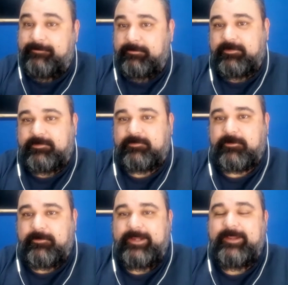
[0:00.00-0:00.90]

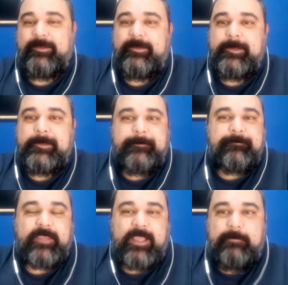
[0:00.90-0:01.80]
story
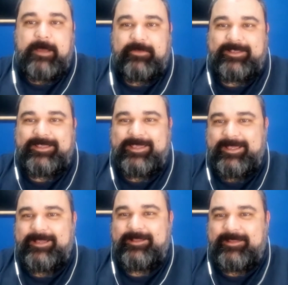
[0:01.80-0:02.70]
about a
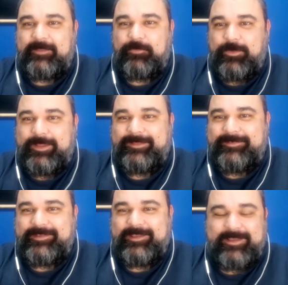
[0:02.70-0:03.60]
king that went
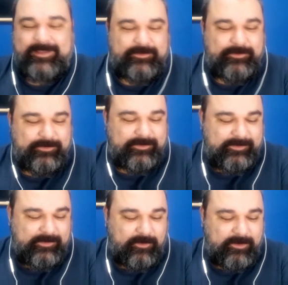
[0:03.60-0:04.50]
to
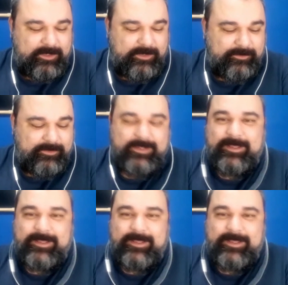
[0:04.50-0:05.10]
the oracle